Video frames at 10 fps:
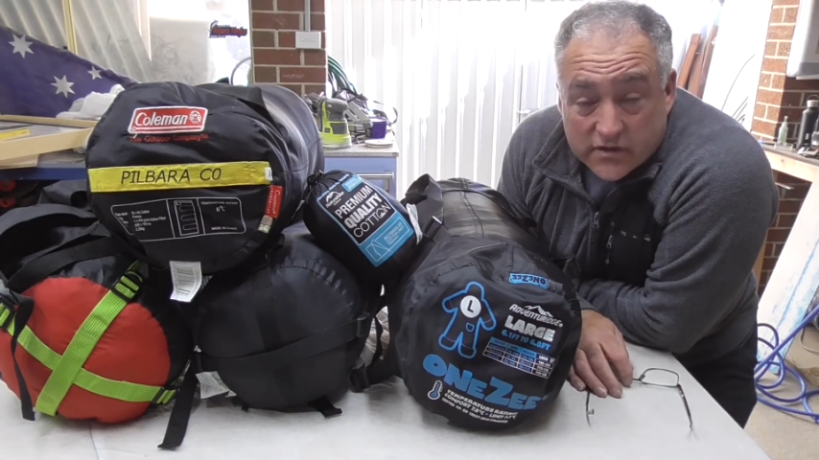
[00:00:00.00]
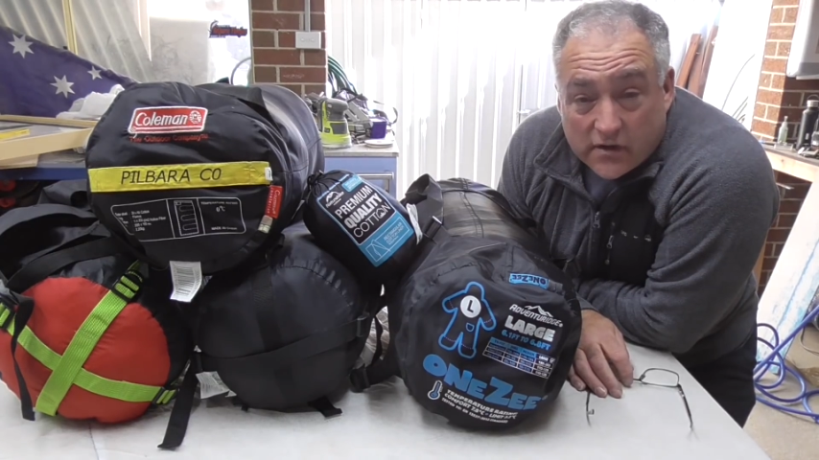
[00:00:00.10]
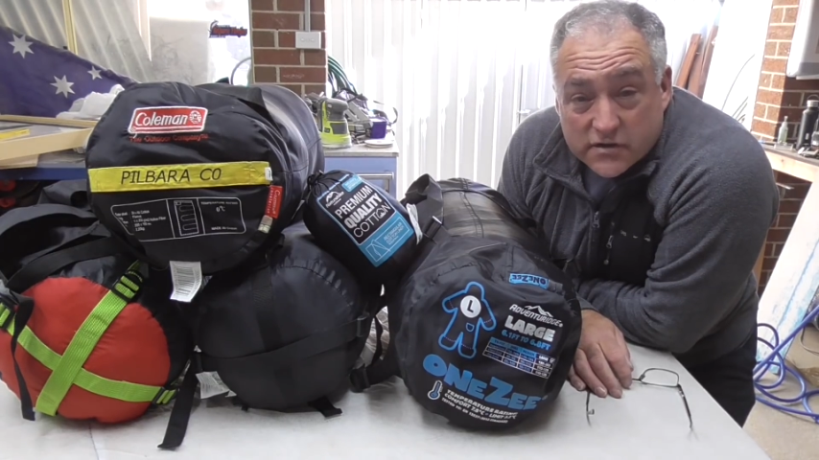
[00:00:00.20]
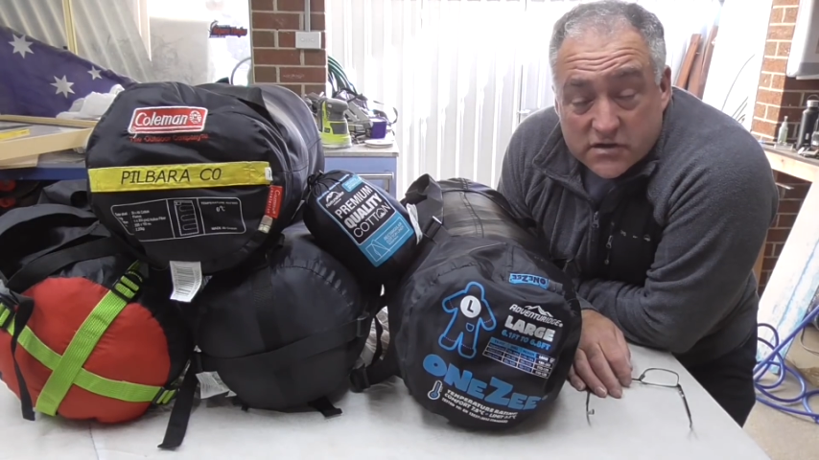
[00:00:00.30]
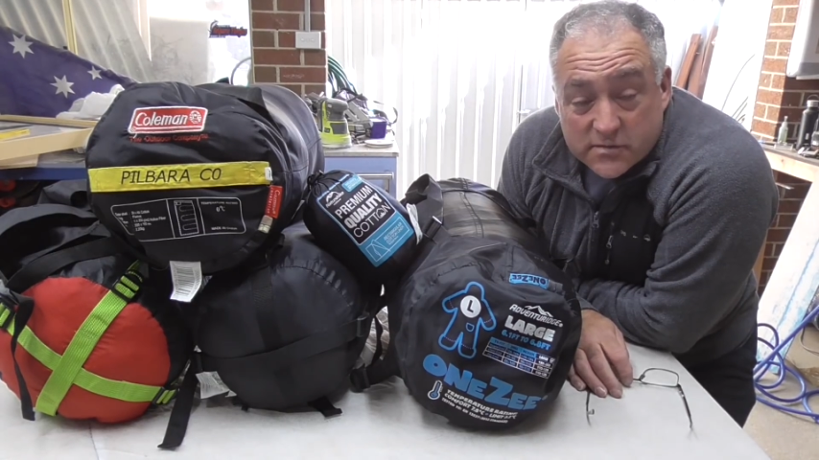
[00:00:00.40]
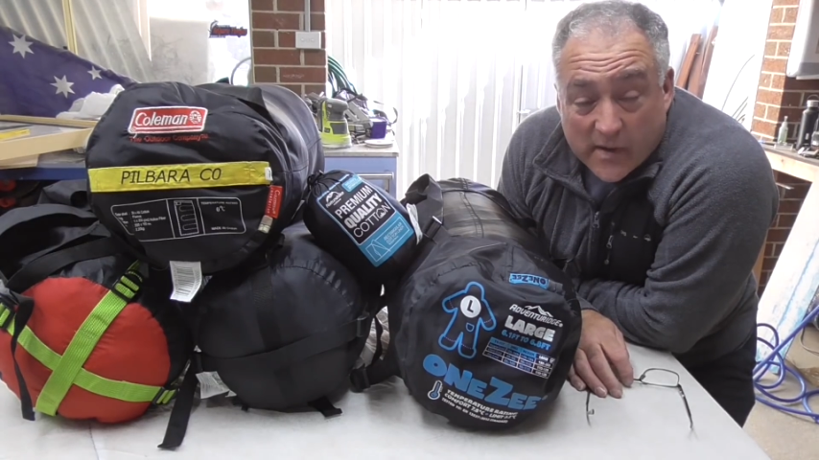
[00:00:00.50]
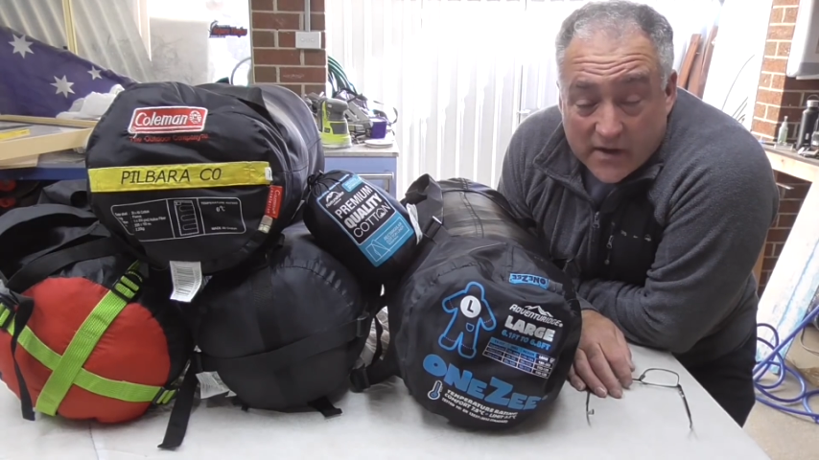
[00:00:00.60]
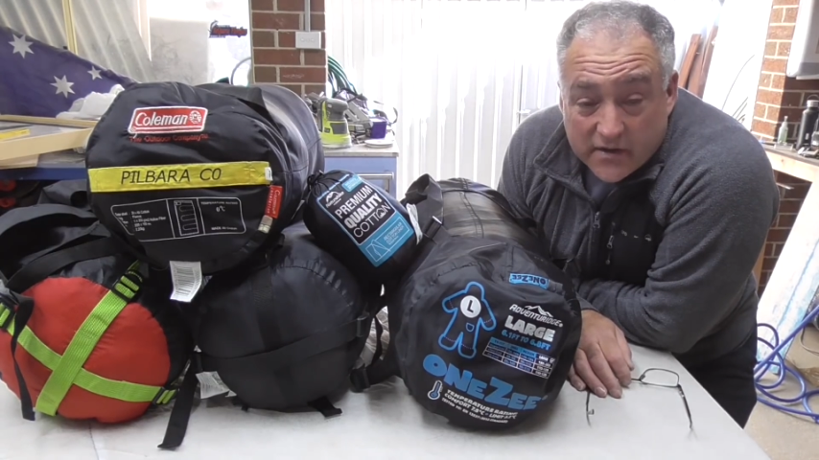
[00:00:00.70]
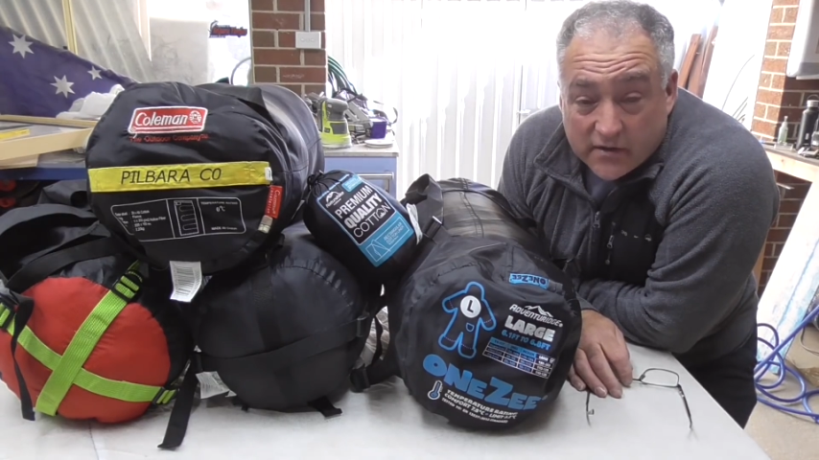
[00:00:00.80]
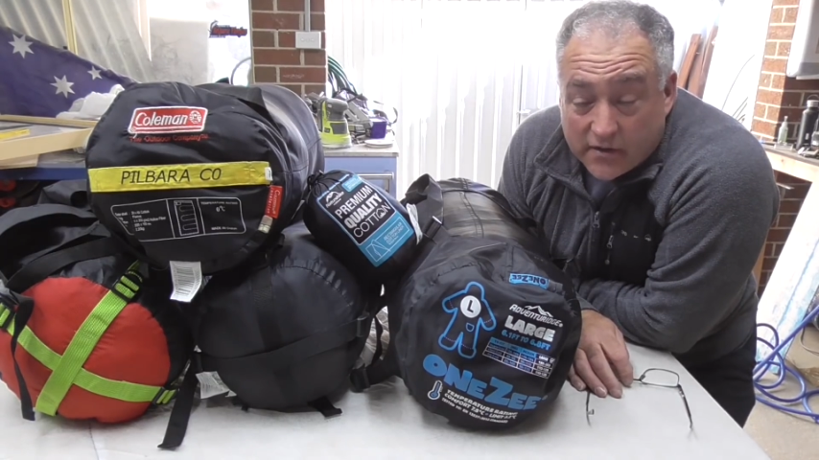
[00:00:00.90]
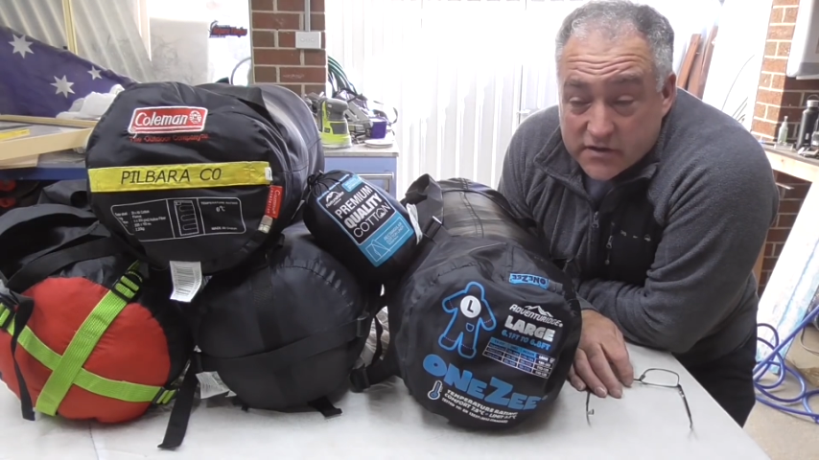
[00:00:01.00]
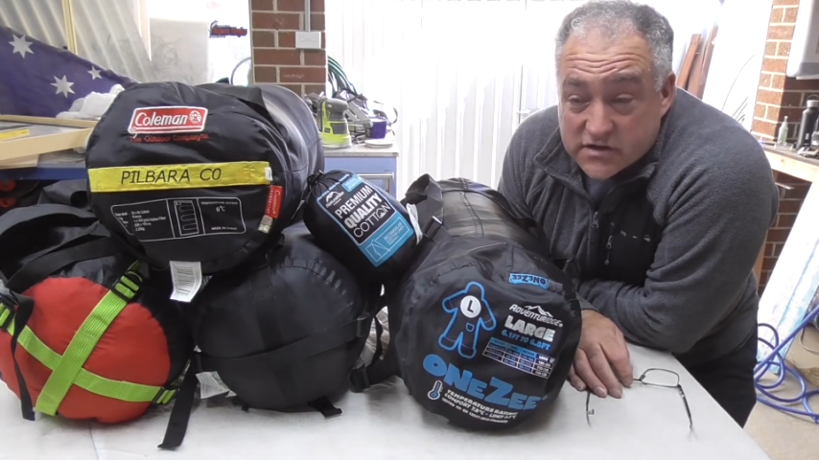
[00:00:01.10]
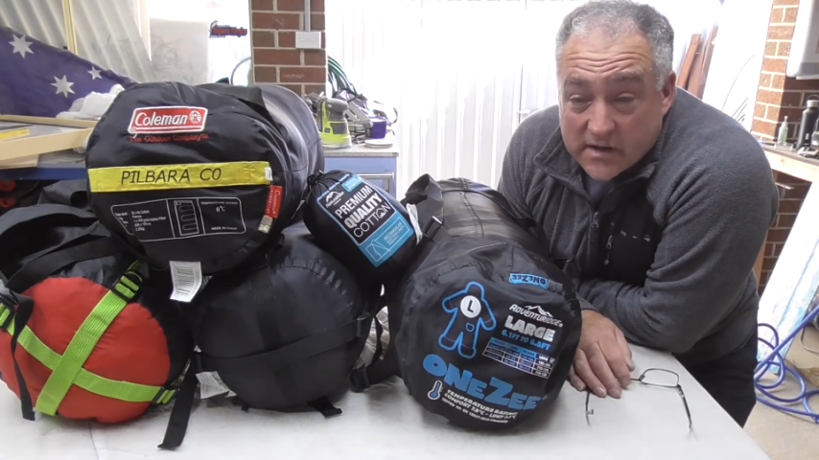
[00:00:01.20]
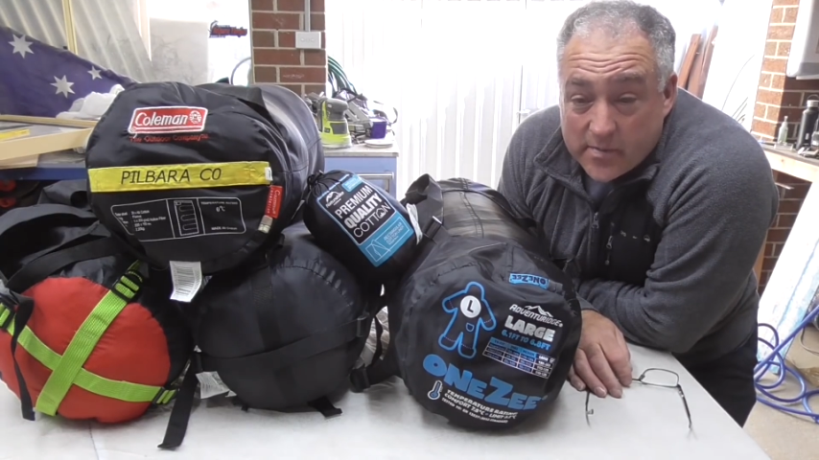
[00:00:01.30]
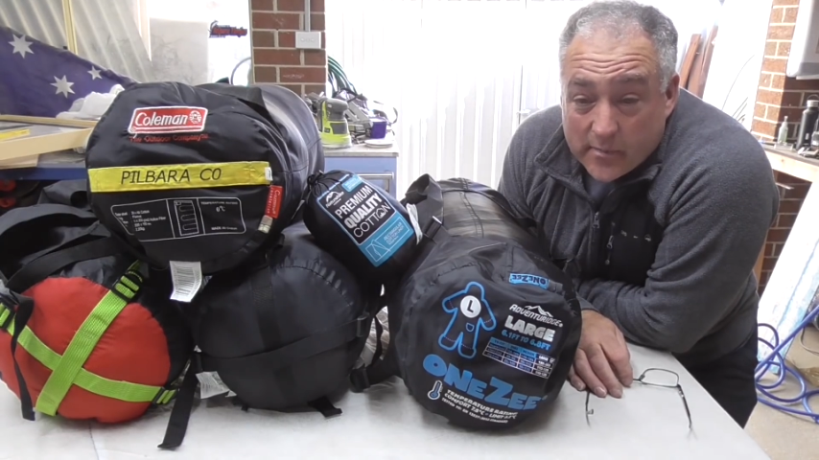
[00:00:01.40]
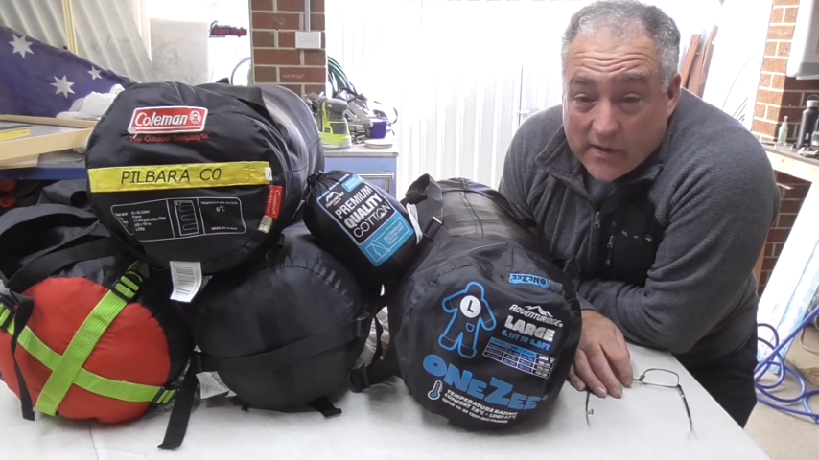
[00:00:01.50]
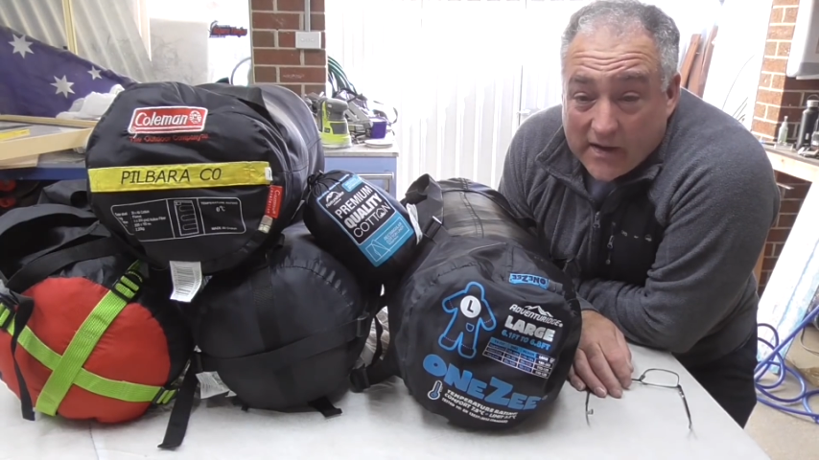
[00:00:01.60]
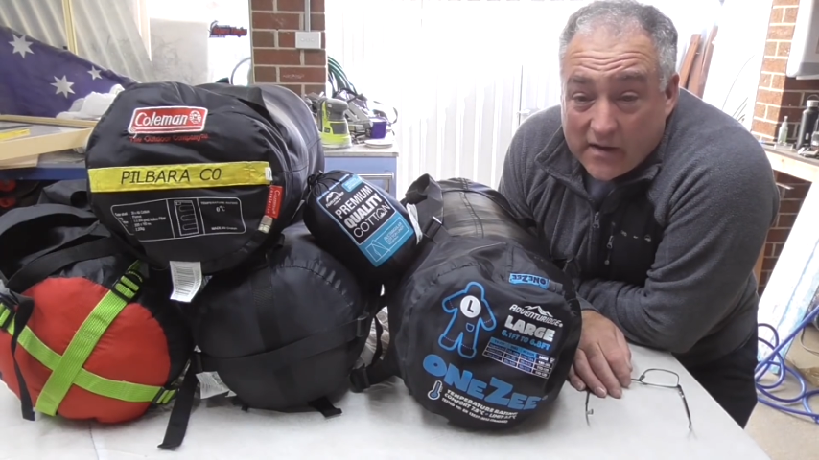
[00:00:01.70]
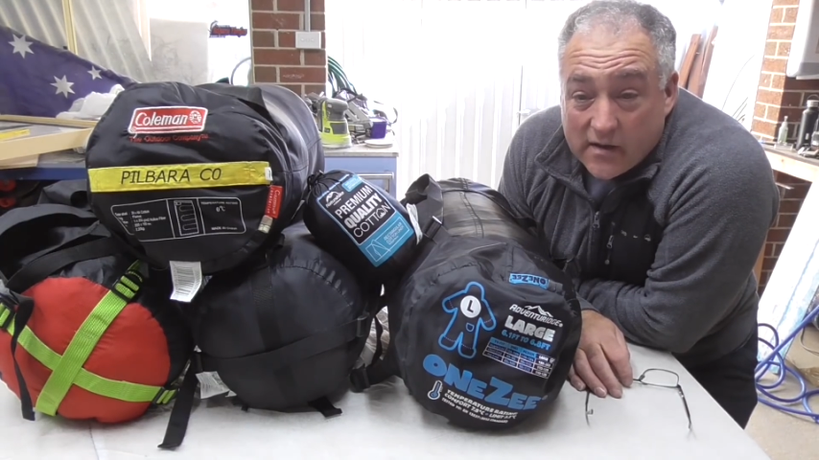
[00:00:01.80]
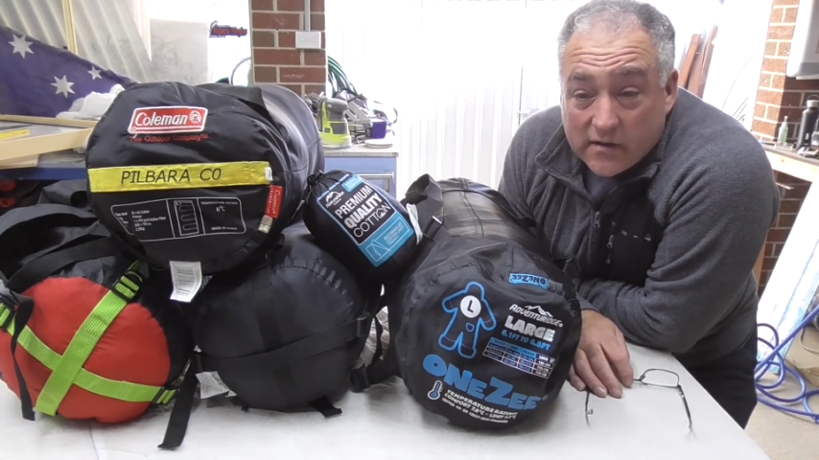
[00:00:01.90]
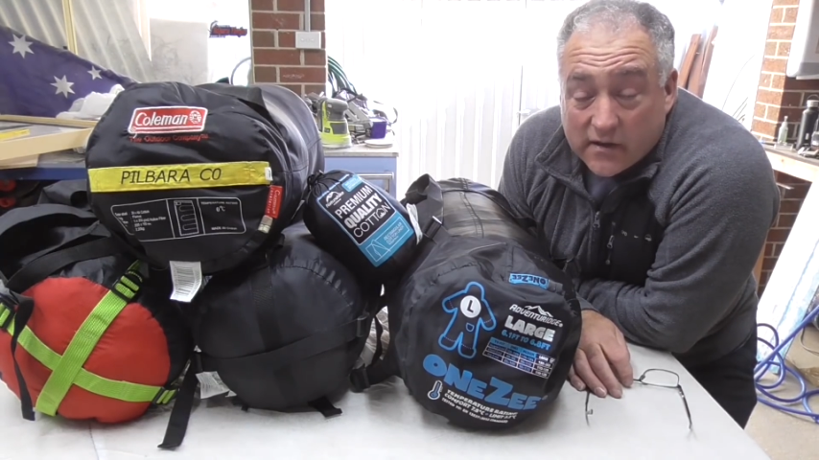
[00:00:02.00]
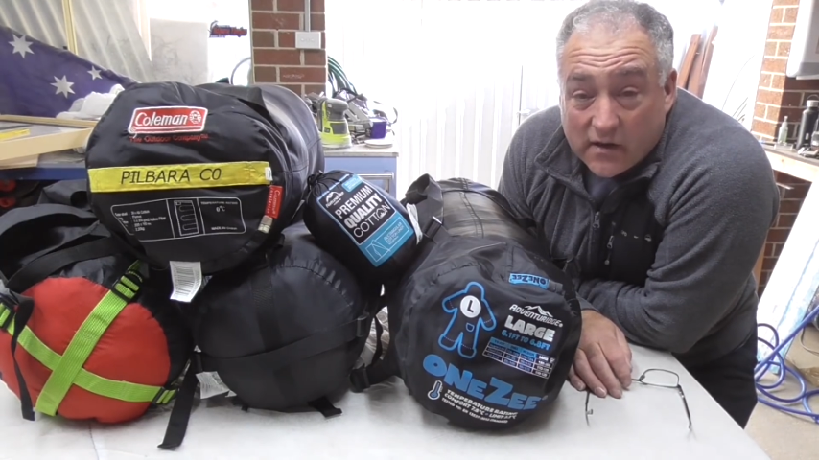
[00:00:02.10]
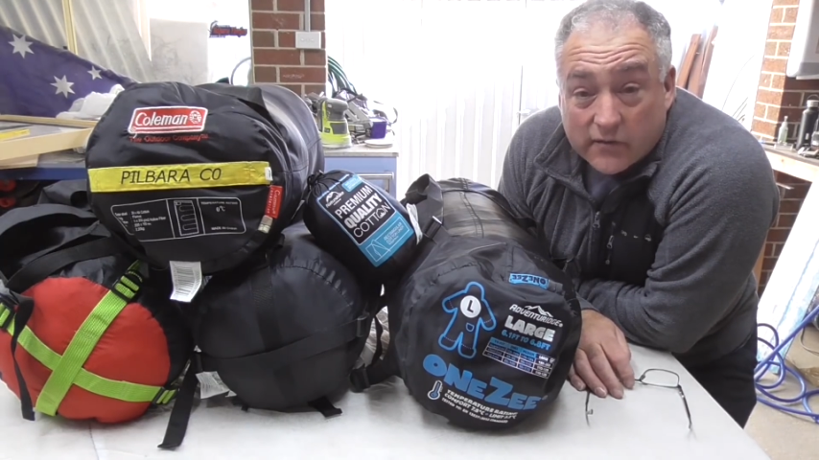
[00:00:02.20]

$600 to spend on a sleeping bag, then